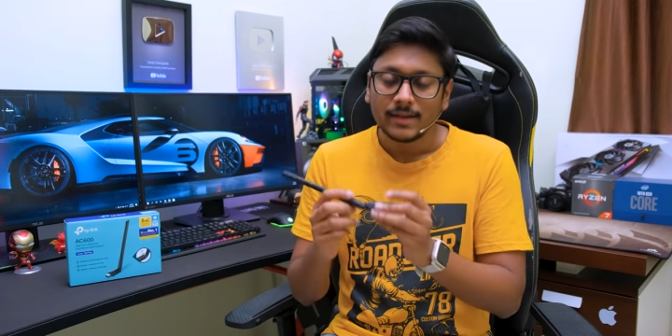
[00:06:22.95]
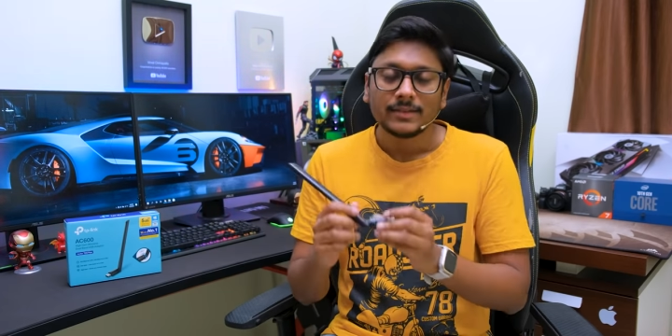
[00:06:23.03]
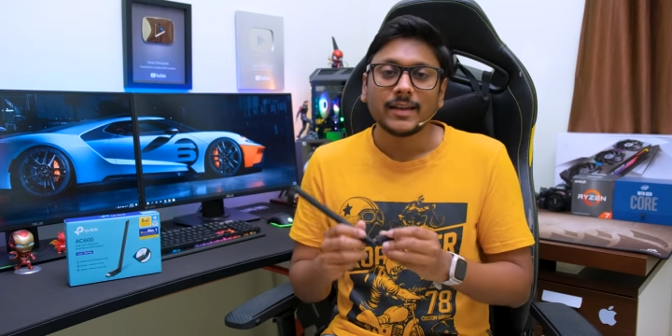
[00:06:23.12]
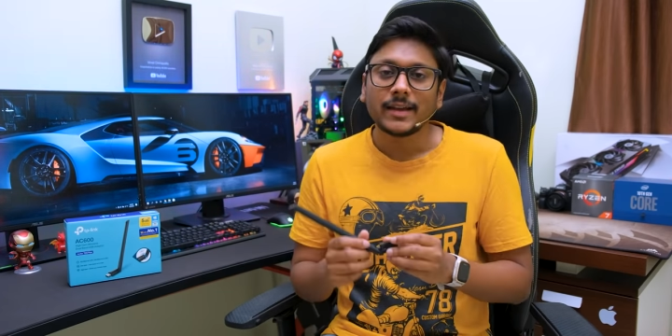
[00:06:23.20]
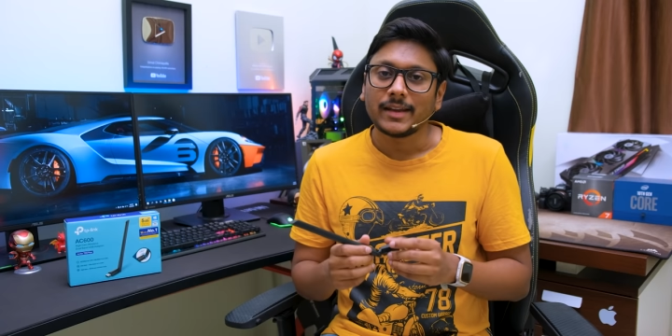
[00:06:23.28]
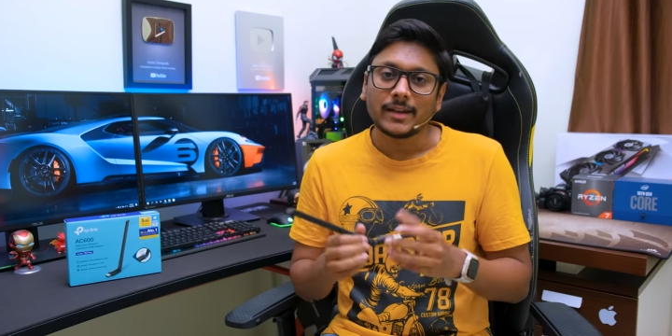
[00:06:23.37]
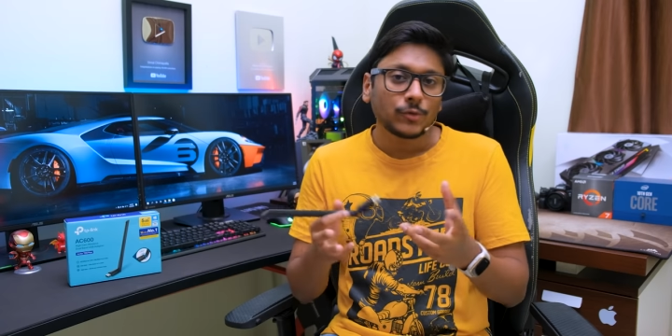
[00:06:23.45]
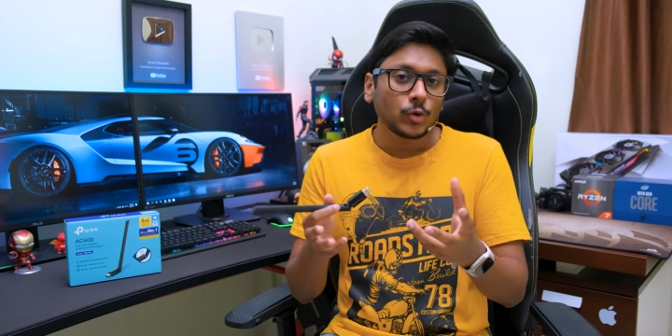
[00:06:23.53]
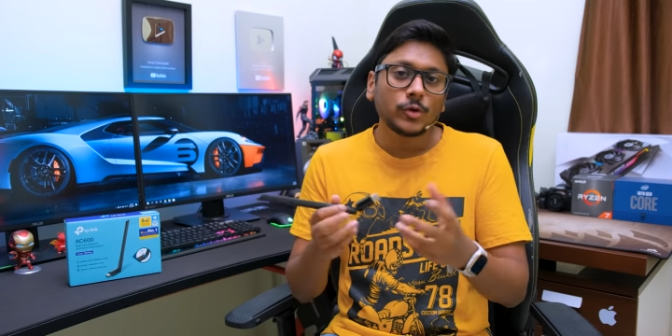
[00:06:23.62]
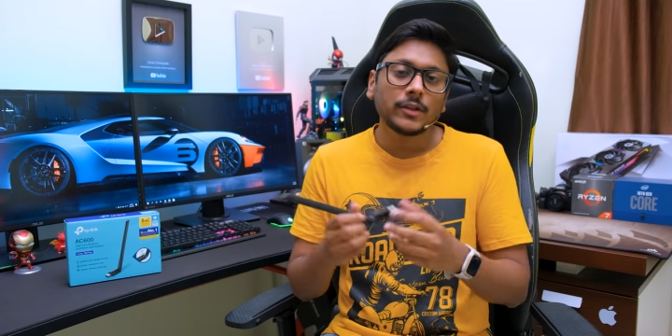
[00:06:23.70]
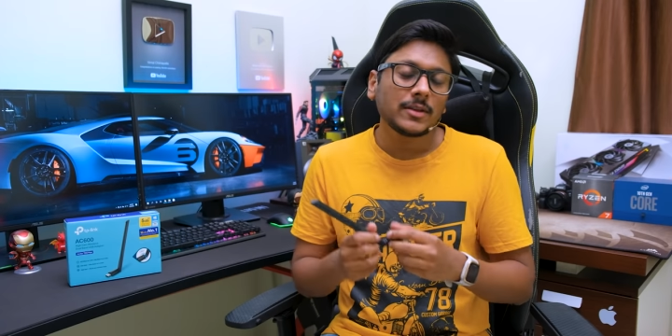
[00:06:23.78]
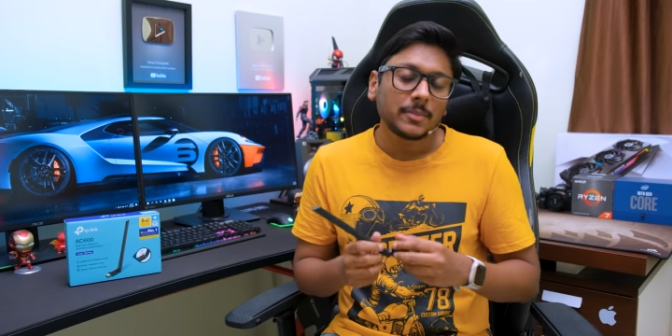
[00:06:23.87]
See again, I've
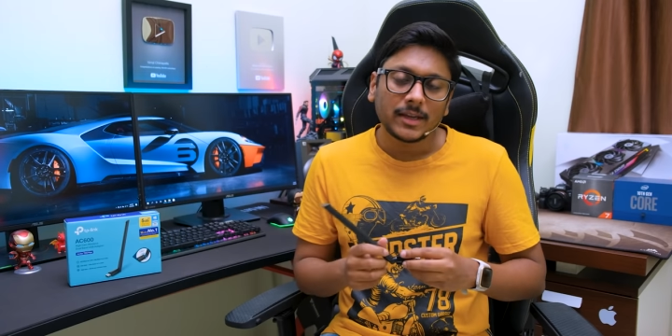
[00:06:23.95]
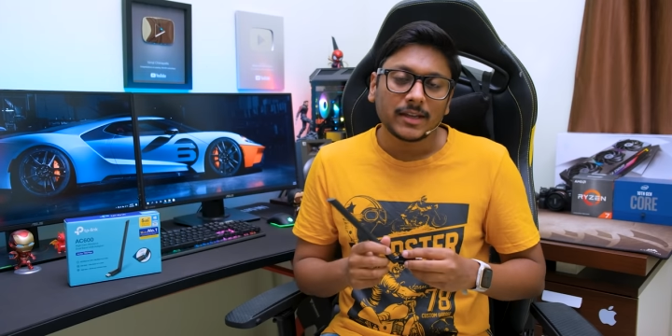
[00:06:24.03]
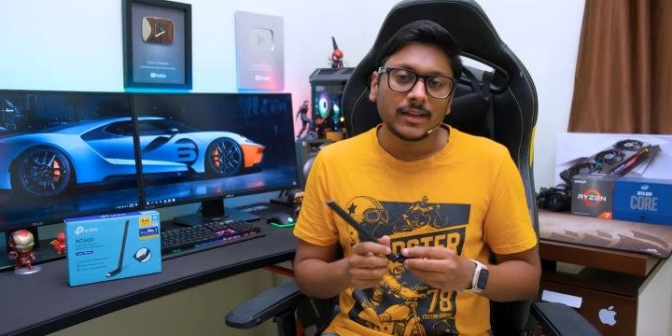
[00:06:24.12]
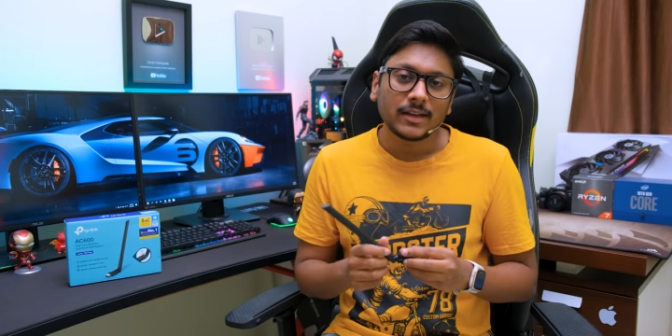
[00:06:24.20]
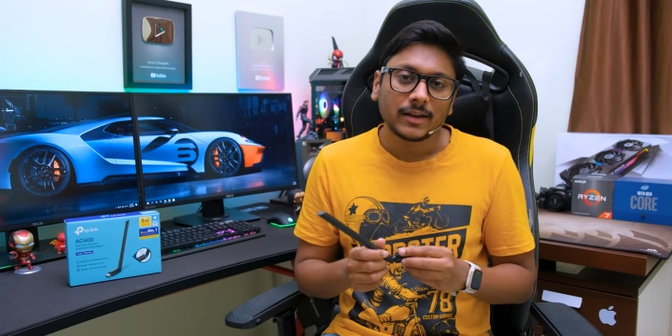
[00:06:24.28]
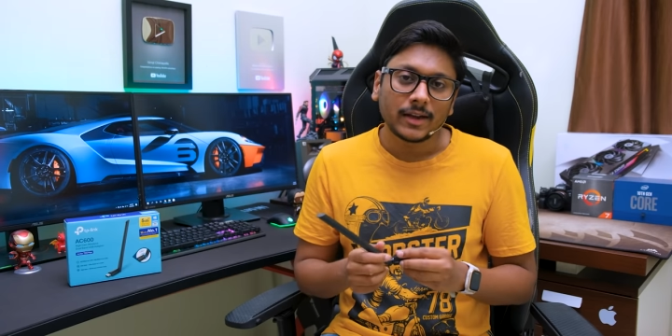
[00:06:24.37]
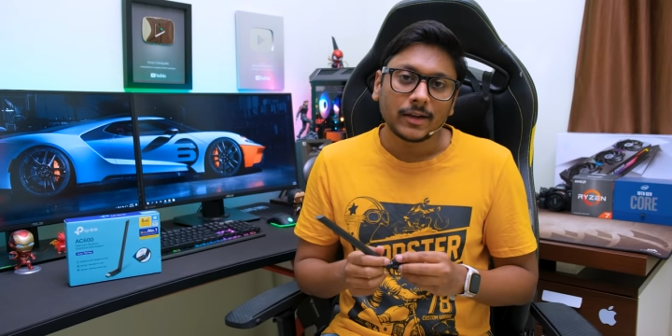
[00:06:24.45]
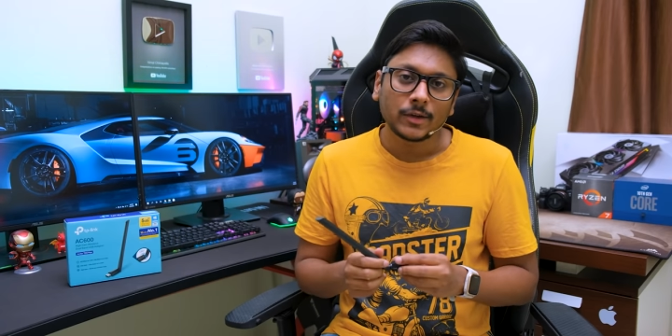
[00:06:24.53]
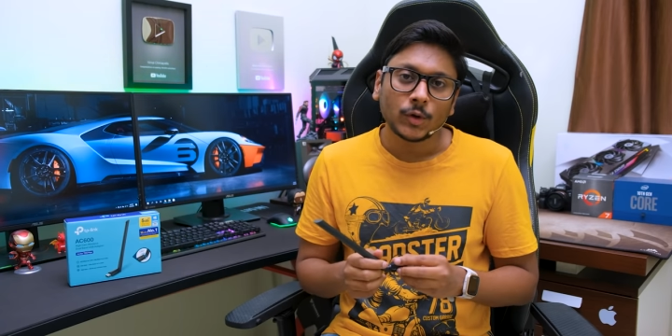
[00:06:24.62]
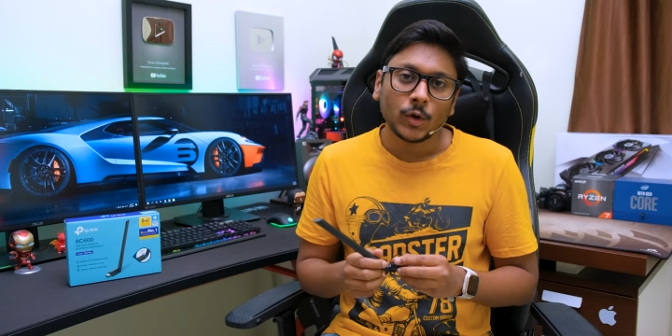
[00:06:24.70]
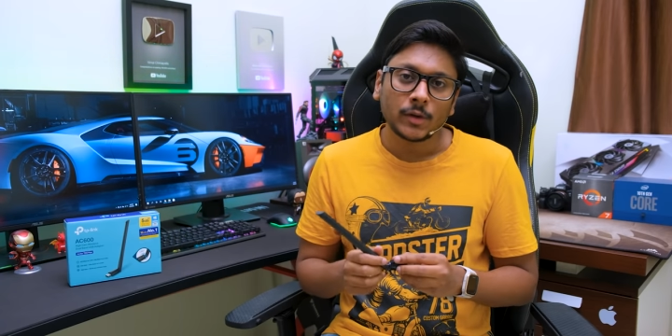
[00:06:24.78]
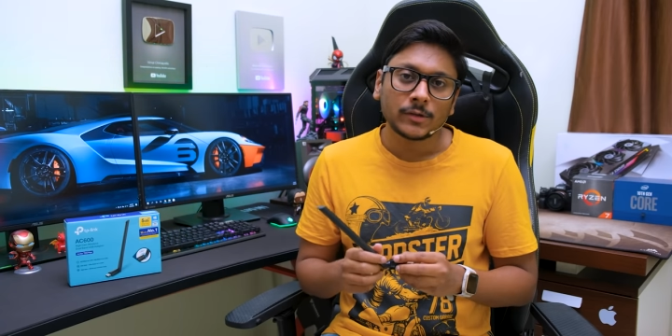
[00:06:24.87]
told you at the beginning, right?
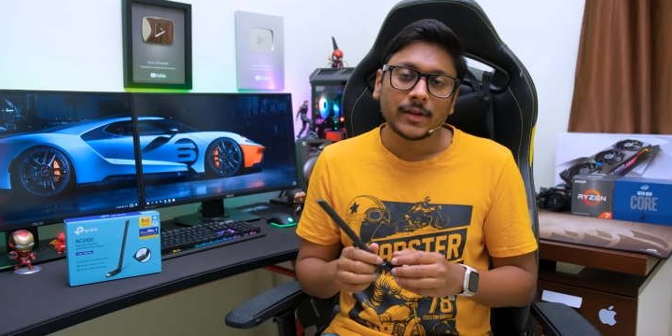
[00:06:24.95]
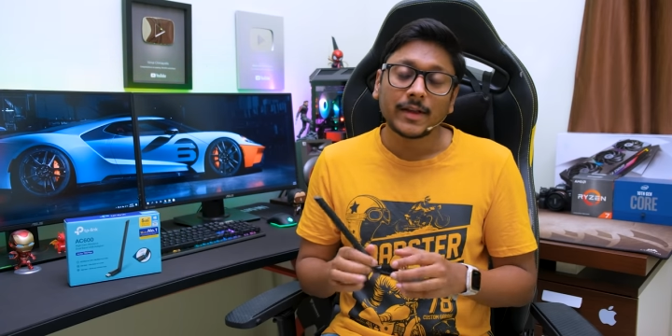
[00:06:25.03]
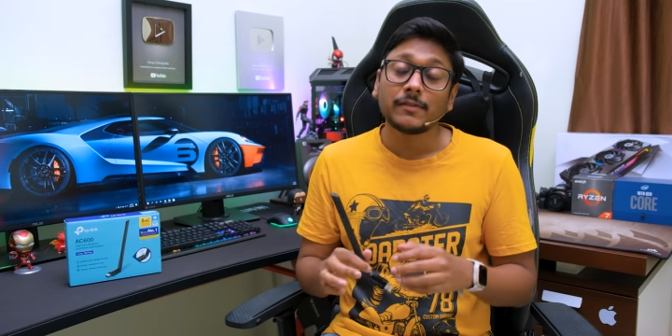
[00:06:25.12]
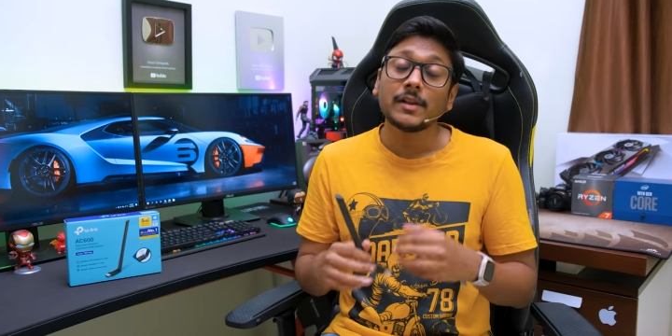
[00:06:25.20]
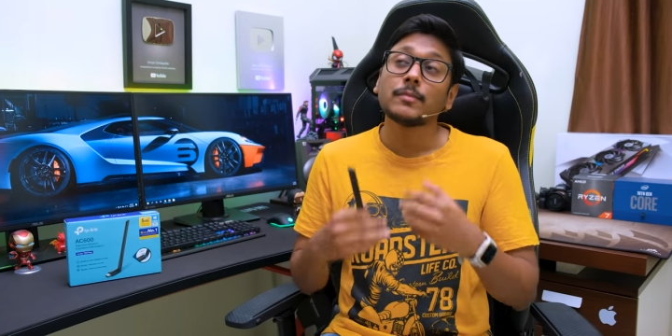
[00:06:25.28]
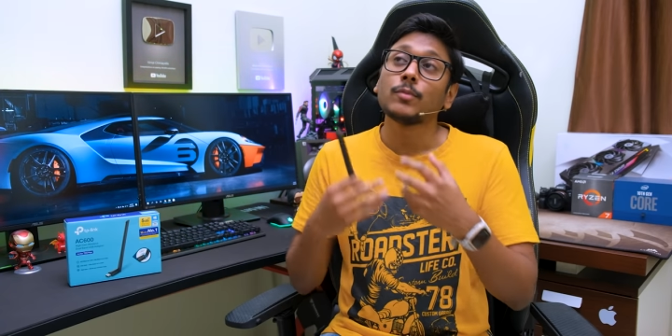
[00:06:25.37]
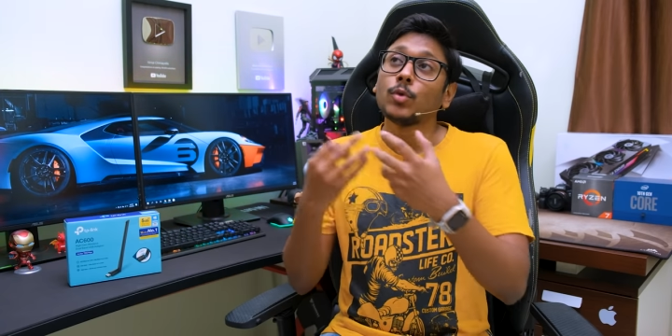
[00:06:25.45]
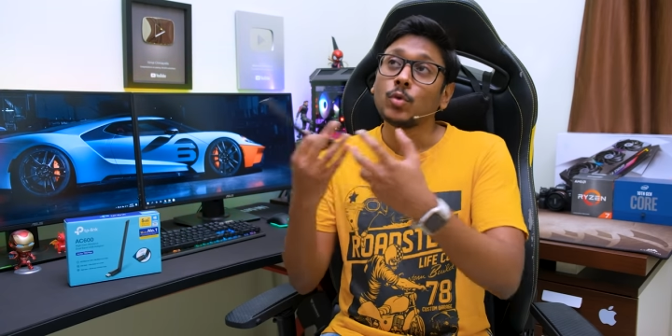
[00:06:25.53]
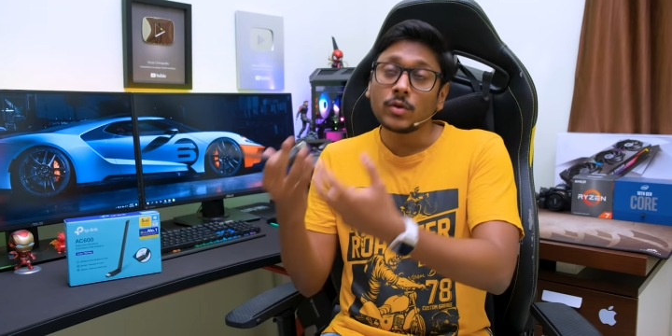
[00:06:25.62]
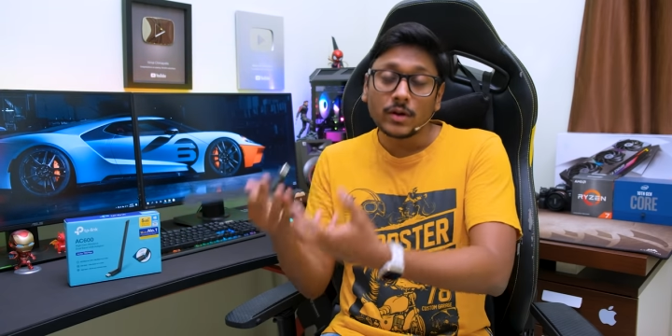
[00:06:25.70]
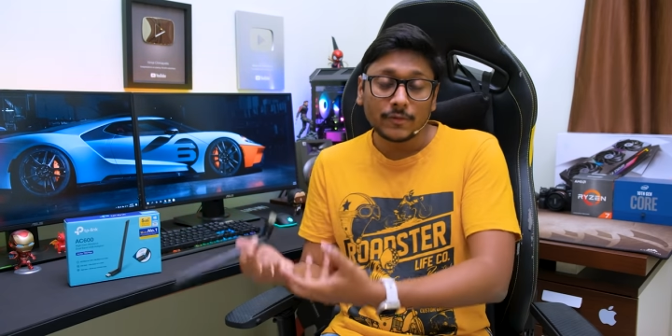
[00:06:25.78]
You also have like more